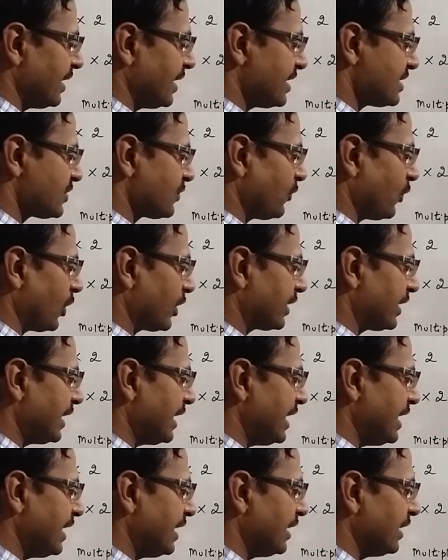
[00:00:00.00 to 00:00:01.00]
is
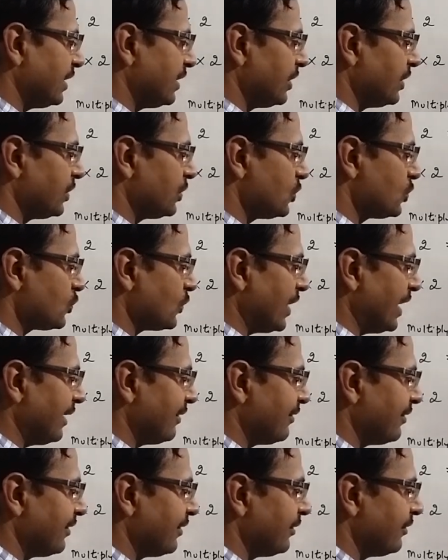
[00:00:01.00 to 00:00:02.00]
40,
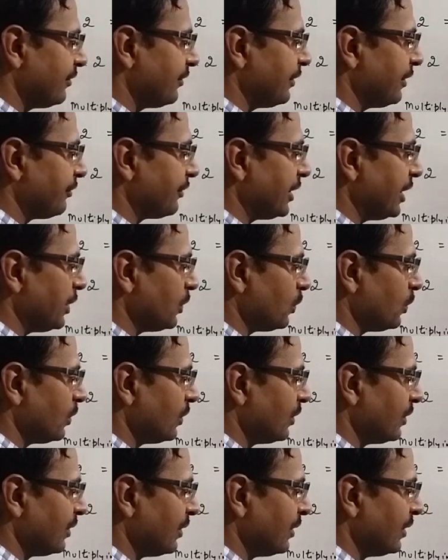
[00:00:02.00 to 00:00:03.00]
12, 52.
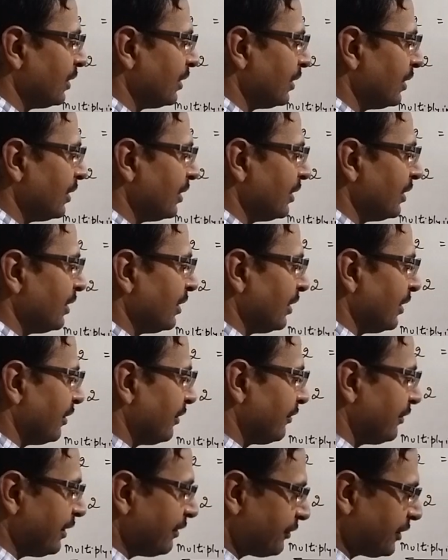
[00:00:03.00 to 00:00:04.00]

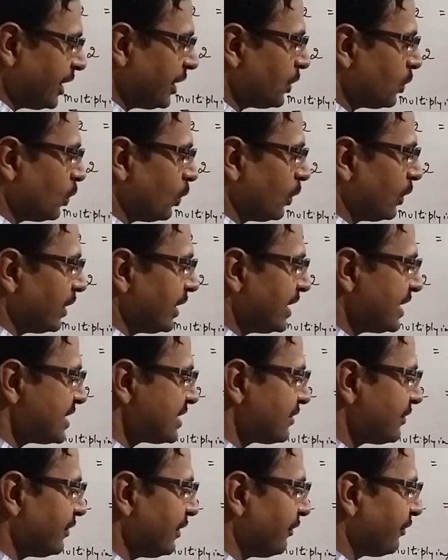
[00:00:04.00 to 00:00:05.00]
52
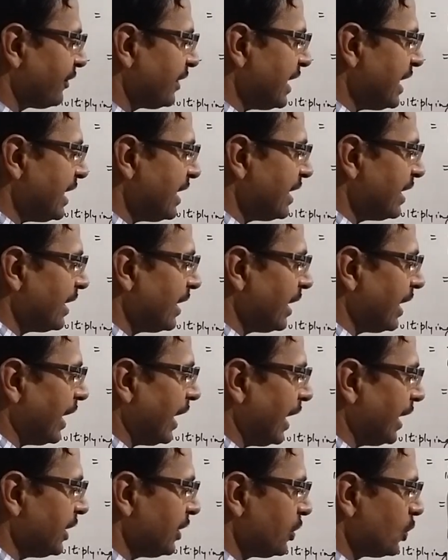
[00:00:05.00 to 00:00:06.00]
is 50
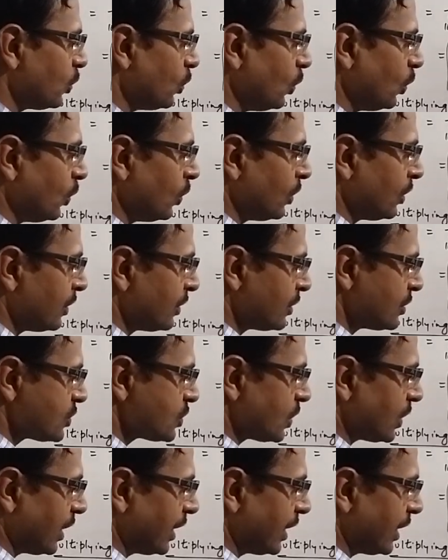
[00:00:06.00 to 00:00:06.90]
and 2. So